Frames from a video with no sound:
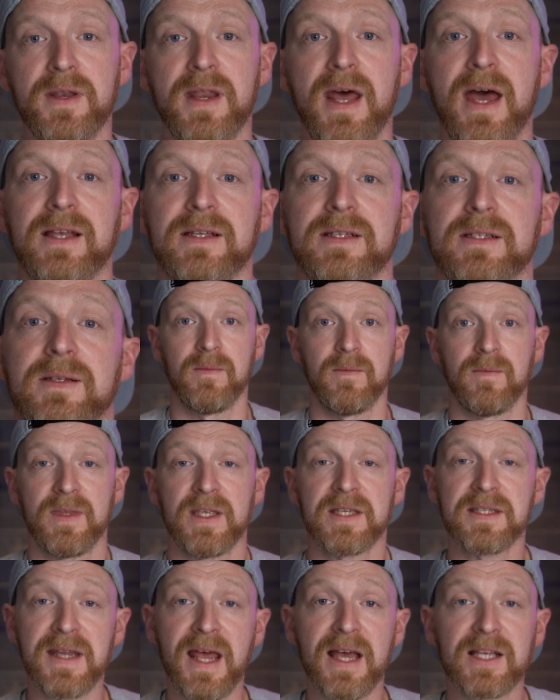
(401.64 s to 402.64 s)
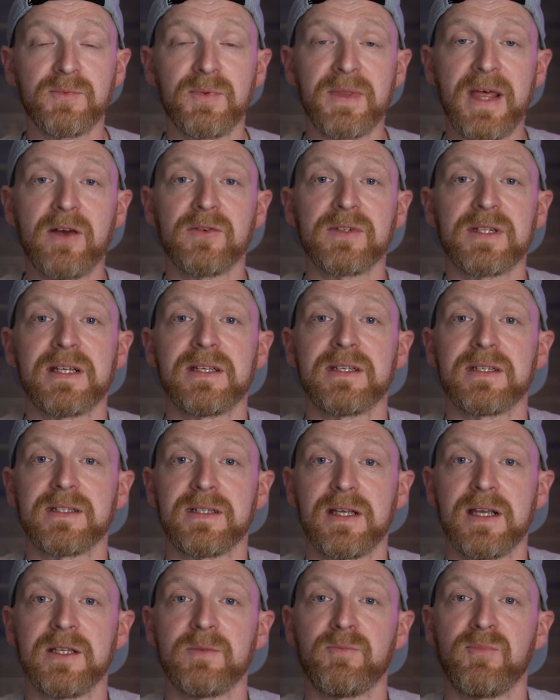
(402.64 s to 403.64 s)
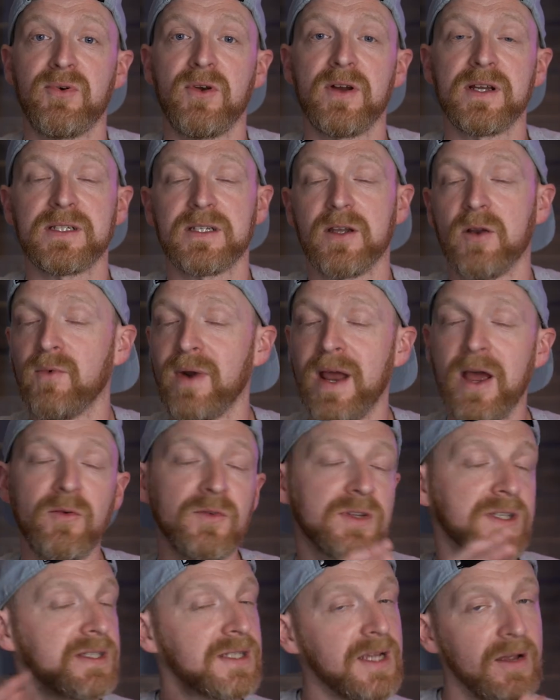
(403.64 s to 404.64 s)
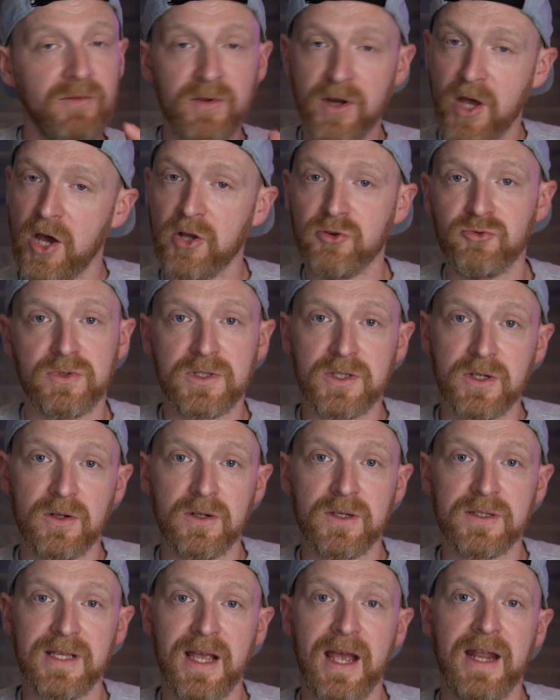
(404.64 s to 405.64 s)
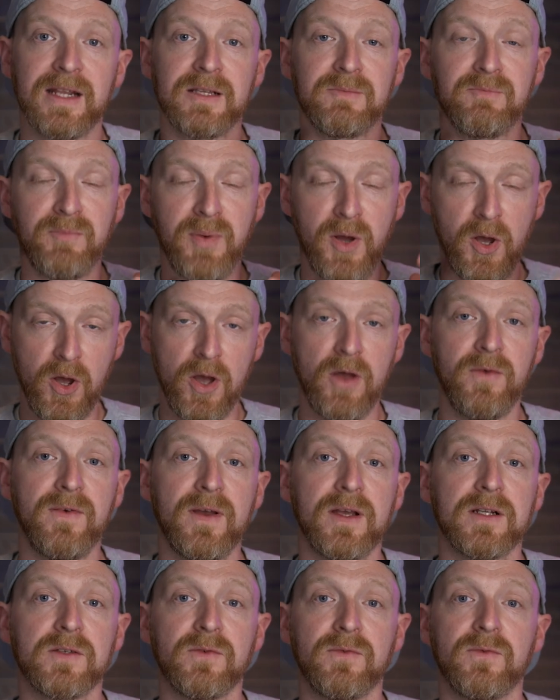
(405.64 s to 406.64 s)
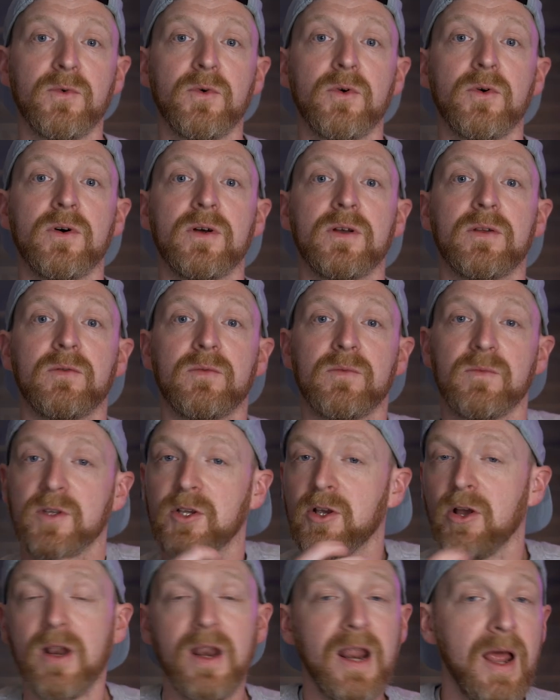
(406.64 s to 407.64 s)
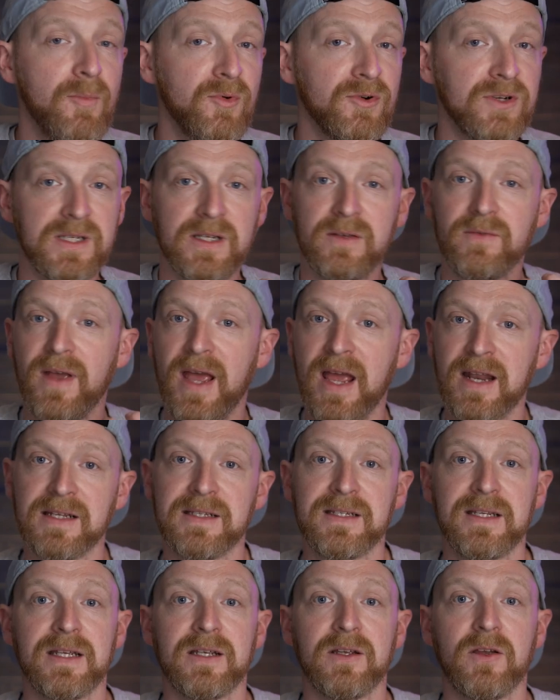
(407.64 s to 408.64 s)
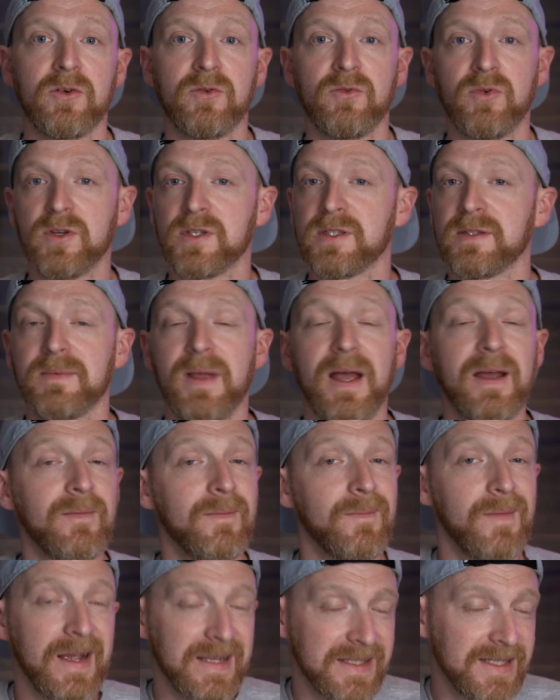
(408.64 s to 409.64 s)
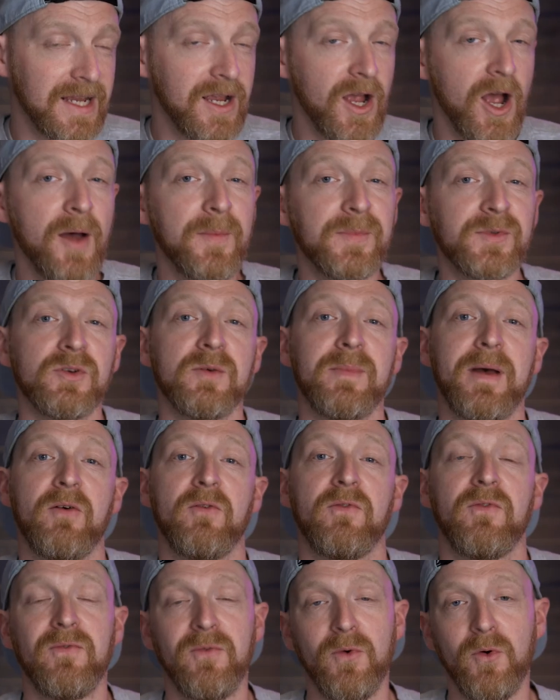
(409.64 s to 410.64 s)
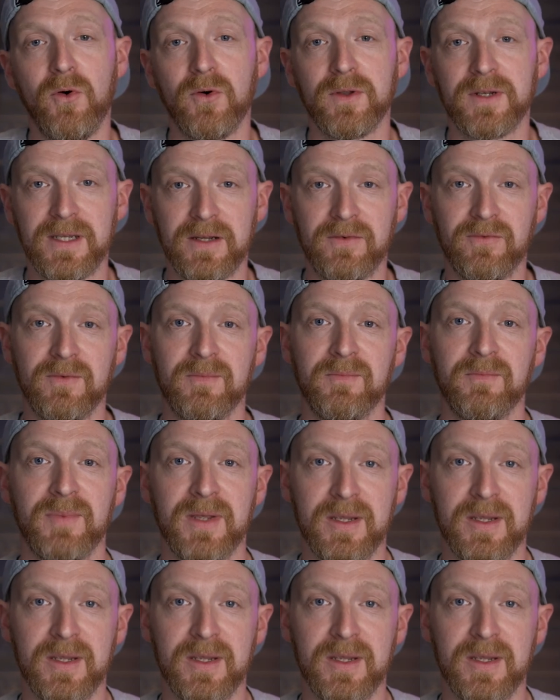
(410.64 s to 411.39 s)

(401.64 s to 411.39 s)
NAS. This NAS without disks is priced around $700 and is perfect for collaborative editing across, I say, up to about 4 different